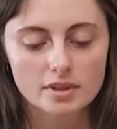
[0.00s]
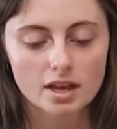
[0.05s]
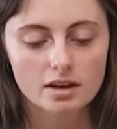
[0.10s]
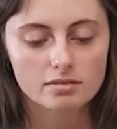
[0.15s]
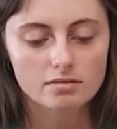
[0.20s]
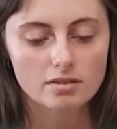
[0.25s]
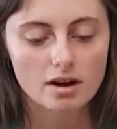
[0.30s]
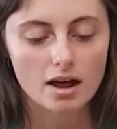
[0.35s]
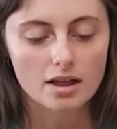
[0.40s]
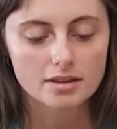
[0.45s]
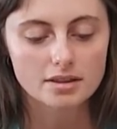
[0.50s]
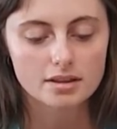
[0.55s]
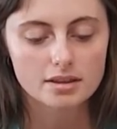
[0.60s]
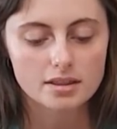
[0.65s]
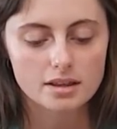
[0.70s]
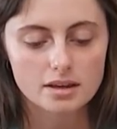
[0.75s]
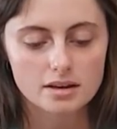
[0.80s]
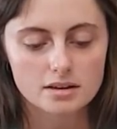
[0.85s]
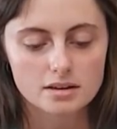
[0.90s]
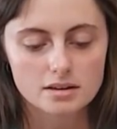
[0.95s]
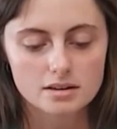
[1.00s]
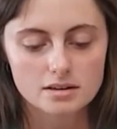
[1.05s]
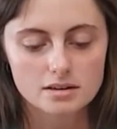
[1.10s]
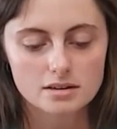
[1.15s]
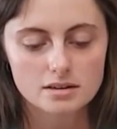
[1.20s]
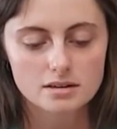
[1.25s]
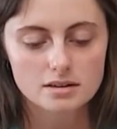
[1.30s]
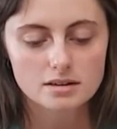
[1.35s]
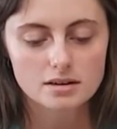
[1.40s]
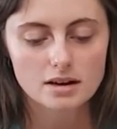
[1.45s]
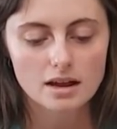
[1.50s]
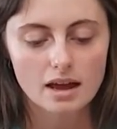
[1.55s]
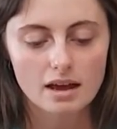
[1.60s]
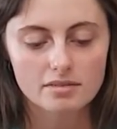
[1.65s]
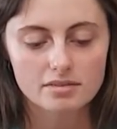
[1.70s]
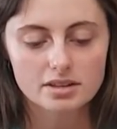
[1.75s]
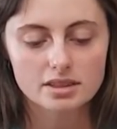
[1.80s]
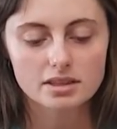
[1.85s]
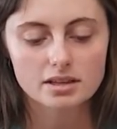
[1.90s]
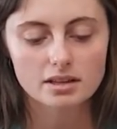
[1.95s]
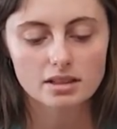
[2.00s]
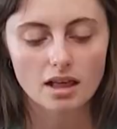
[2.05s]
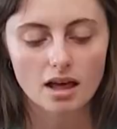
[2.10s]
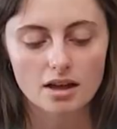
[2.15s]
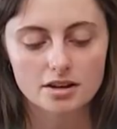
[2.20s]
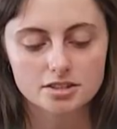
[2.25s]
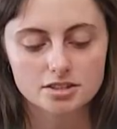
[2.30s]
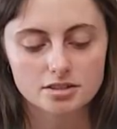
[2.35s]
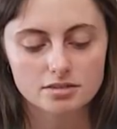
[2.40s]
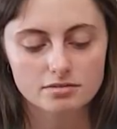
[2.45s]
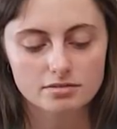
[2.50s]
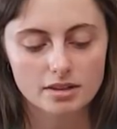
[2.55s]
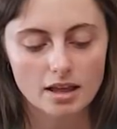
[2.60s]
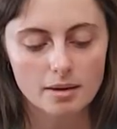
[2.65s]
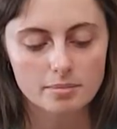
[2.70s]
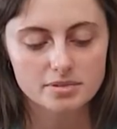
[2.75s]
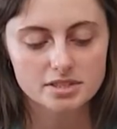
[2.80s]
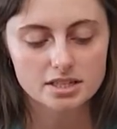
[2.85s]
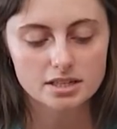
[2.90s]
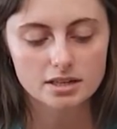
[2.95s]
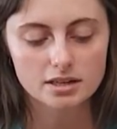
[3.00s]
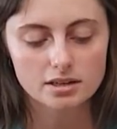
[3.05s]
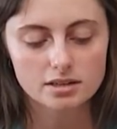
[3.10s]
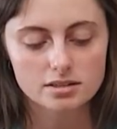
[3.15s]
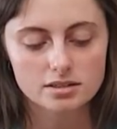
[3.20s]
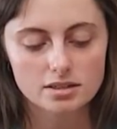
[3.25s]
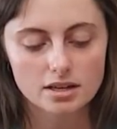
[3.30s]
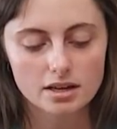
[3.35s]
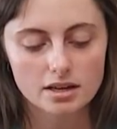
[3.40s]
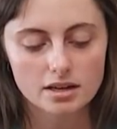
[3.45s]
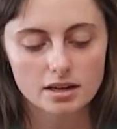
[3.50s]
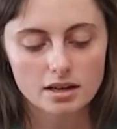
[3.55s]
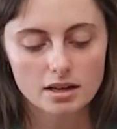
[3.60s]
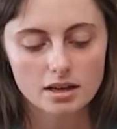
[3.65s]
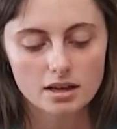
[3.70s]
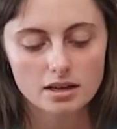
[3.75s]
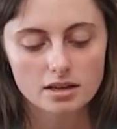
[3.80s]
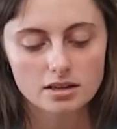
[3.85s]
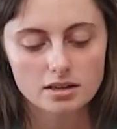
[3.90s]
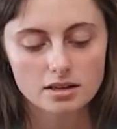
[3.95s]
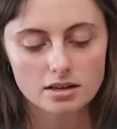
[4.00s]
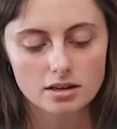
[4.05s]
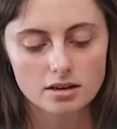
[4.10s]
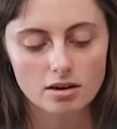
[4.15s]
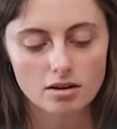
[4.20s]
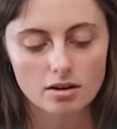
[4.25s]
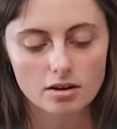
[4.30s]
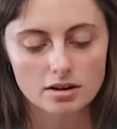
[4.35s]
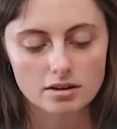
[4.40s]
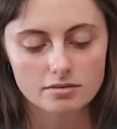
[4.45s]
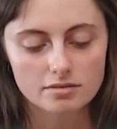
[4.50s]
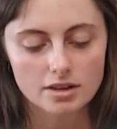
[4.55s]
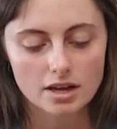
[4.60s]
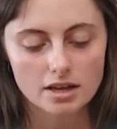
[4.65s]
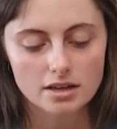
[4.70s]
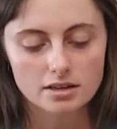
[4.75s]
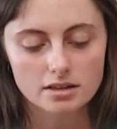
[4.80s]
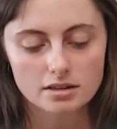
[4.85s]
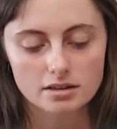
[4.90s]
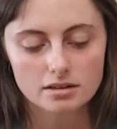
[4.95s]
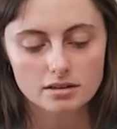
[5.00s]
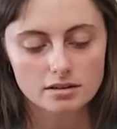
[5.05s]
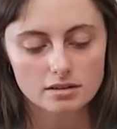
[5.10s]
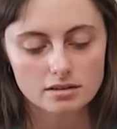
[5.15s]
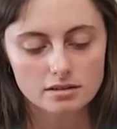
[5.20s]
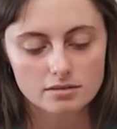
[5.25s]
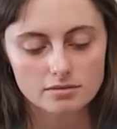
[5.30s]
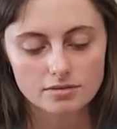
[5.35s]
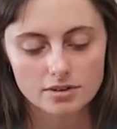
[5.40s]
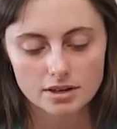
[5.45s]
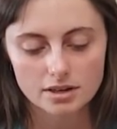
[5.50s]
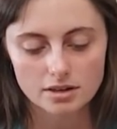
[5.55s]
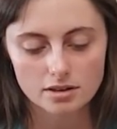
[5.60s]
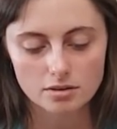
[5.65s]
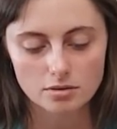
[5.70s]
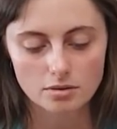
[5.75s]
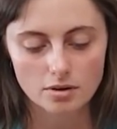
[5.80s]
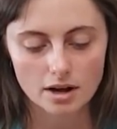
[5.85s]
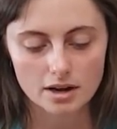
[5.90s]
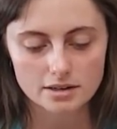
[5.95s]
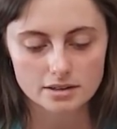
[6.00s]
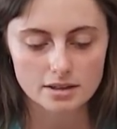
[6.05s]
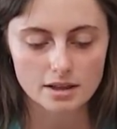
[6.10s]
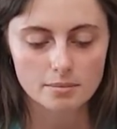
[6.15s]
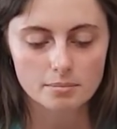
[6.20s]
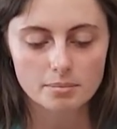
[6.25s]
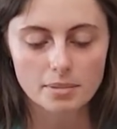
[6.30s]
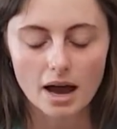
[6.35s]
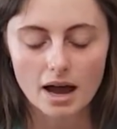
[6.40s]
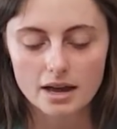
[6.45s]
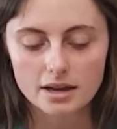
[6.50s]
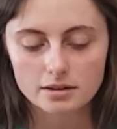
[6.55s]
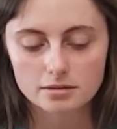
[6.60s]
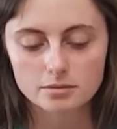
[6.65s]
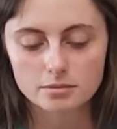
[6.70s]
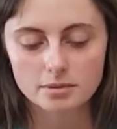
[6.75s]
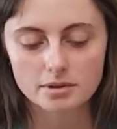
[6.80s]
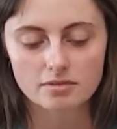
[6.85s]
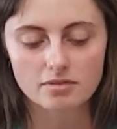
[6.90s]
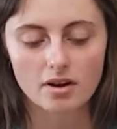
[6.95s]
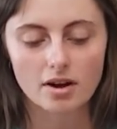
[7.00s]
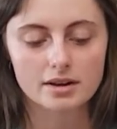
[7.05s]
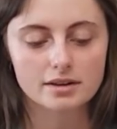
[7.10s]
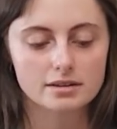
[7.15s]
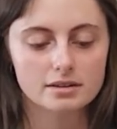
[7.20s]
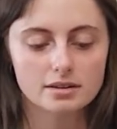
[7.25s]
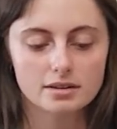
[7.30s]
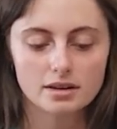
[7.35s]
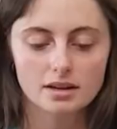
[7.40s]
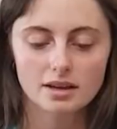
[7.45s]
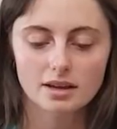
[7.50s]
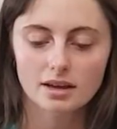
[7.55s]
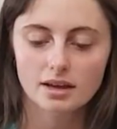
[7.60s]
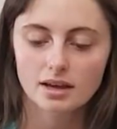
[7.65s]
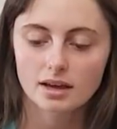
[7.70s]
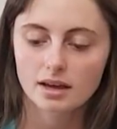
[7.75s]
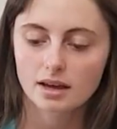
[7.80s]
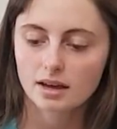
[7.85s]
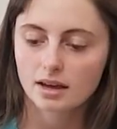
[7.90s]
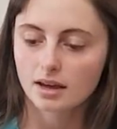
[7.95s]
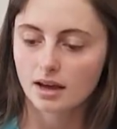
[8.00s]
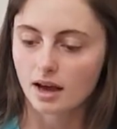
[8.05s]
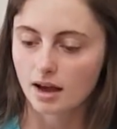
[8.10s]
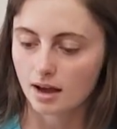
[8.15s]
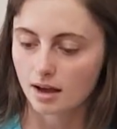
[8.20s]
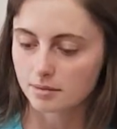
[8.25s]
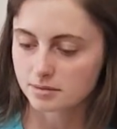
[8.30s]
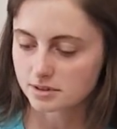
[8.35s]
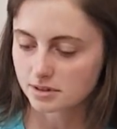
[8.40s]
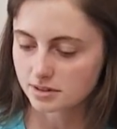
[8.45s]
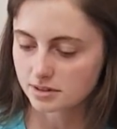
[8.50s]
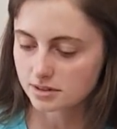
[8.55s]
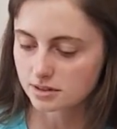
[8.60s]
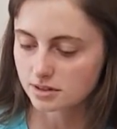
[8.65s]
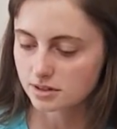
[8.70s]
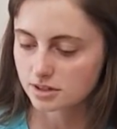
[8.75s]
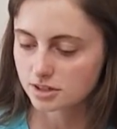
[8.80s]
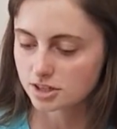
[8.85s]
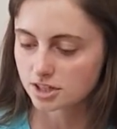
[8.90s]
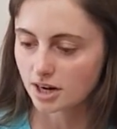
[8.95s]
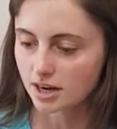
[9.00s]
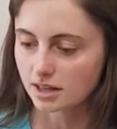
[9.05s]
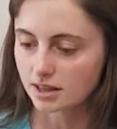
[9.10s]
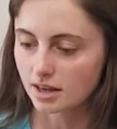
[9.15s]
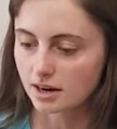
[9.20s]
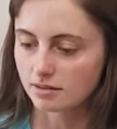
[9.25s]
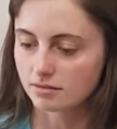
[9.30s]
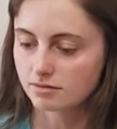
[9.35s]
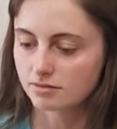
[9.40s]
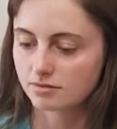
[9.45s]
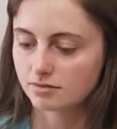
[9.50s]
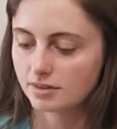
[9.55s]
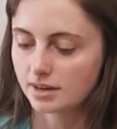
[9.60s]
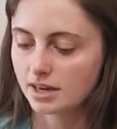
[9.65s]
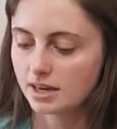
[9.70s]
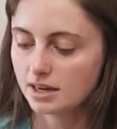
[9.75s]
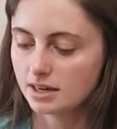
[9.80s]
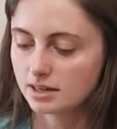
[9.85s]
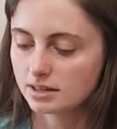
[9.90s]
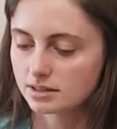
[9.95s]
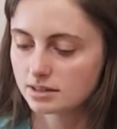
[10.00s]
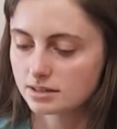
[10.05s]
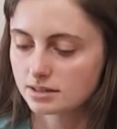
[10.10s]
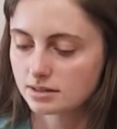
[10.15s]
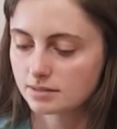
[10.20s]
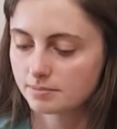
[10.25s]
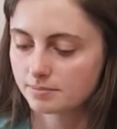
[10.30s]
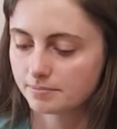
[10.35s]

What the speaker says: rather than having the larger flaps here because they can kind of get your finger caught under them, but it will be fine. So I'm just going to check that it fits.